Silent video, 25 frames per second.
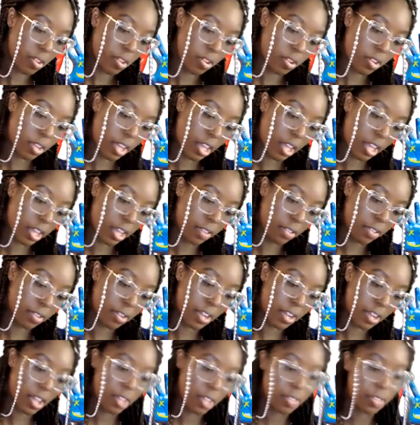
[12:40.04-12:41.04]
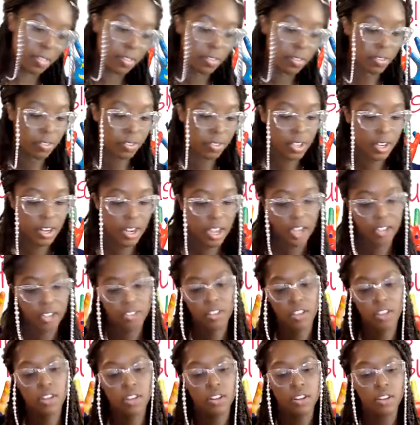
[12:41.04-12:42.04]
okay, so now this is
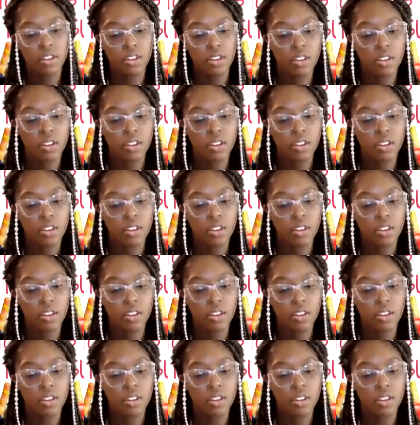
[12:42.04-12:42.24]
connected.